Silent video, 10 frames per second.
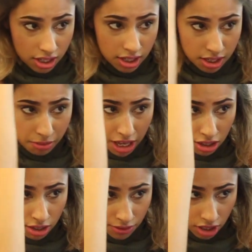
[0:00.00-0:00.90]
It doesn't
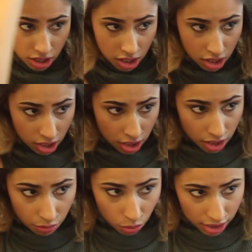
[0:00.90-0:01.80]
matter if they're
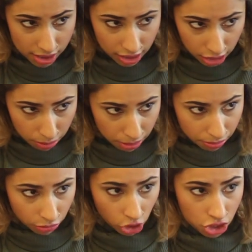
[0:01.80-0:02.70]
one's a little
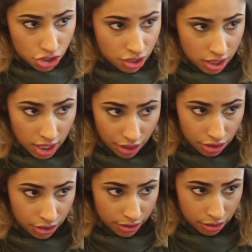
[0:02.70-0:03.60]
bit larger than the other,
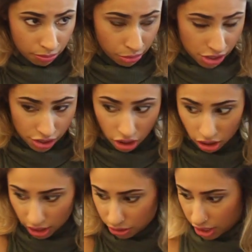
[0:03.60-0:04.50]
you're going to brush it
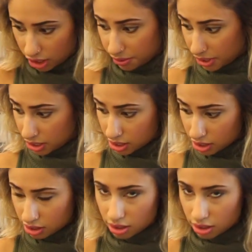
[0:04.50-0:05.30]
all out anyways.